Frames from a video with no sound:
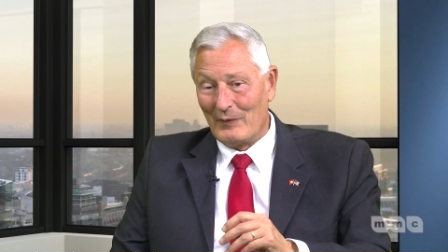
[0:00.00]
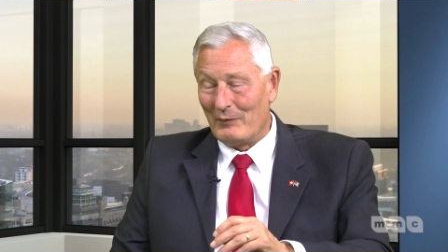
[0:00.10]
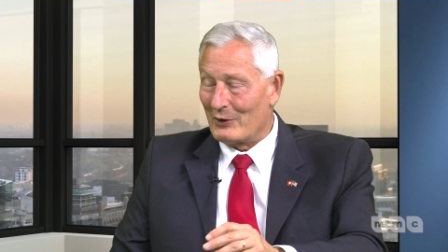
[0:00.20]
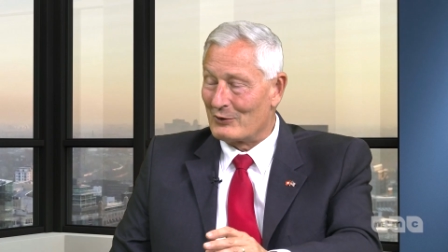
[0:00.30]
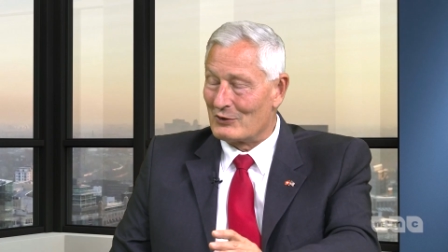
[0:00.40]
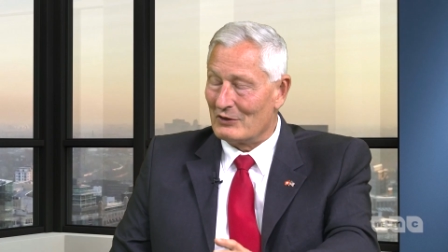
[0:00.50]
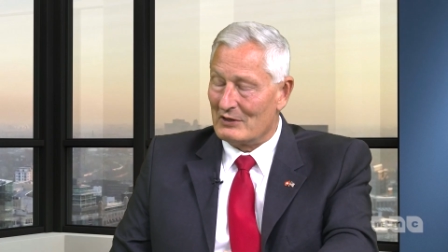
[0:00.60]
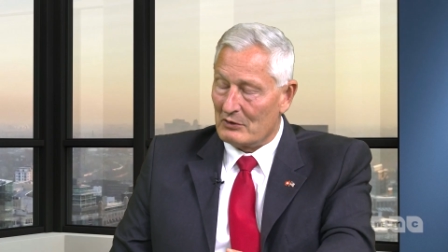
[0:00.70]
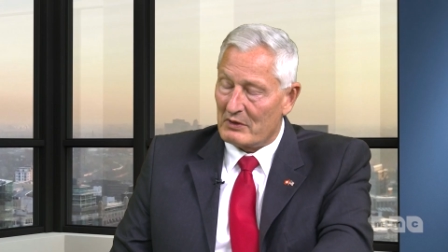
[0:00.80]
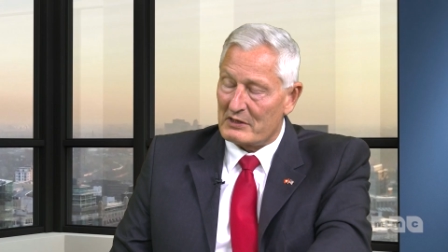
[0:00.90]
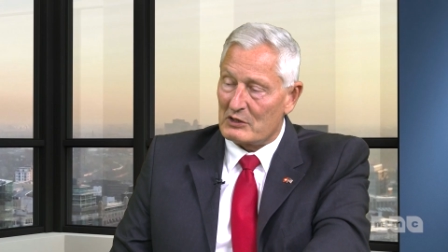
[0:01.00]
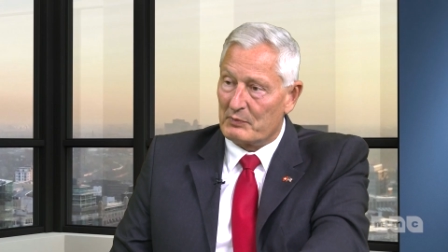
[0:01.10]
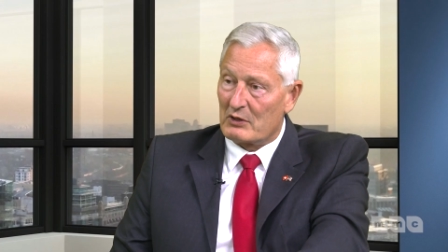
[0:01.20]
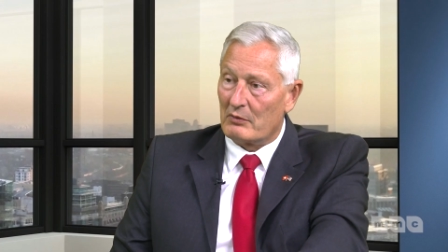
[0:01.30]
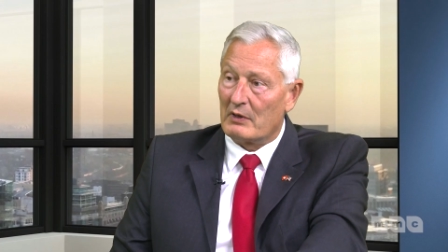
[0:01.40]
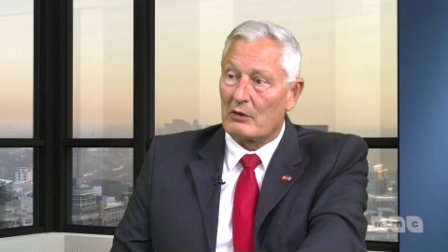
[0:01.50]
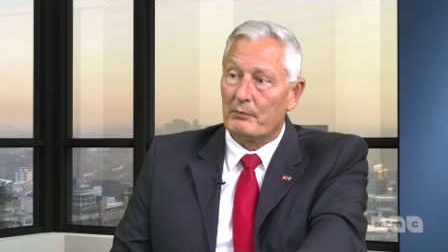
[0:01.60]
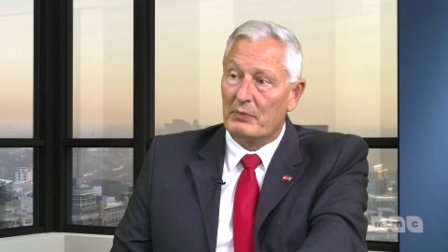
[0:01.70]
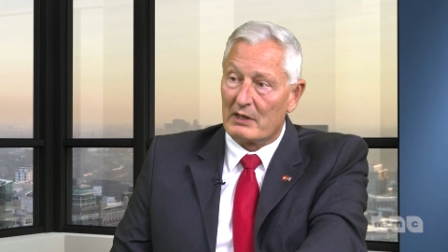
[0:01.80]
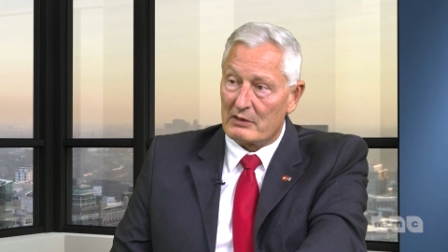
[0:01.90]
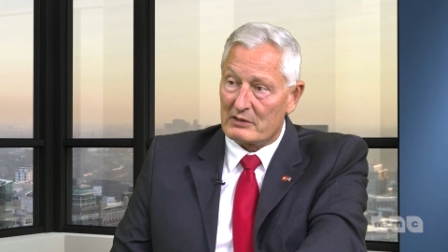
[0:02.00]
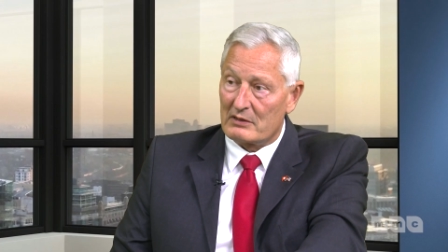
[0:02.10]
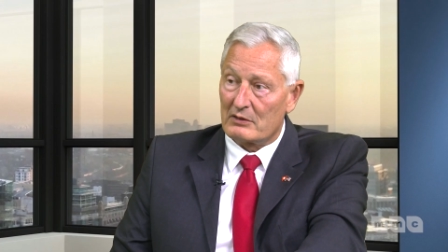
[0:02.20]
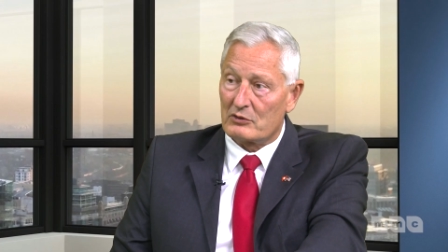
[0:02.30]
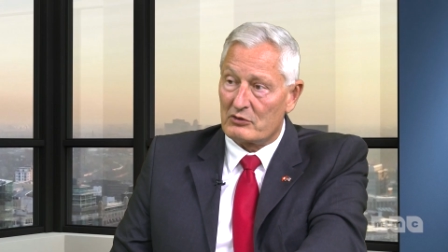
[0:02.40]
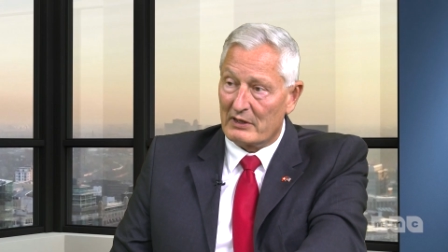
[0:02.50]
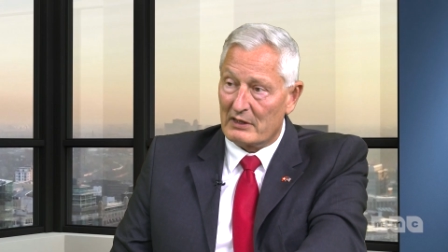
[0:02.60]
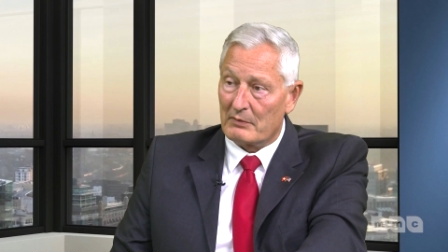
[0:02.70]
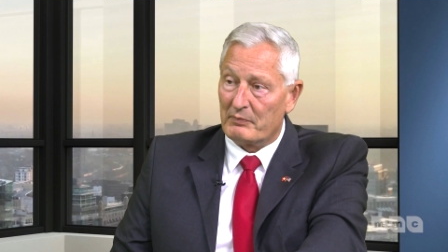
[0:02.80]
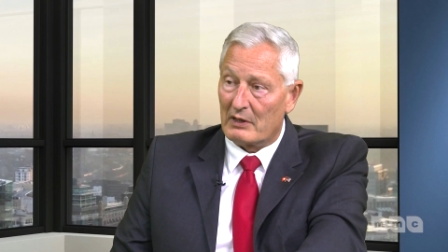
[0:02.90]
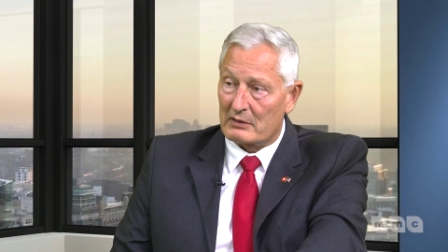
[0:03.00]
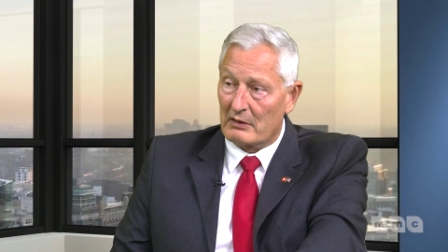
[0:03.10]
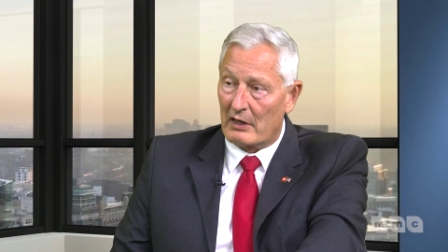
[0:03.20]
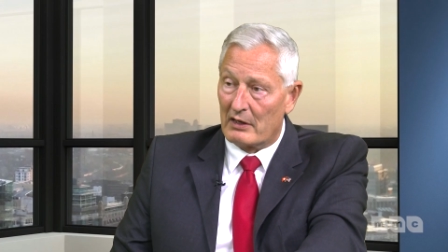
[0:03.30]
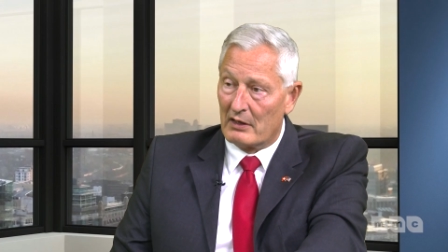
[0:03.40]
but the US has become our biggest trading partner.